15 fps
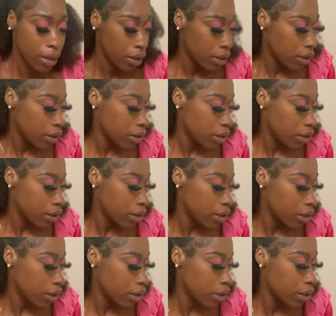
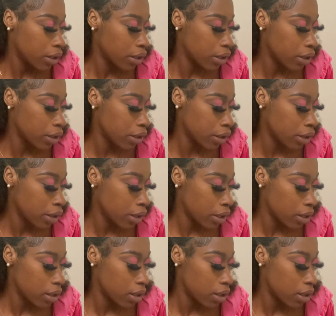No one is speaking in this clip.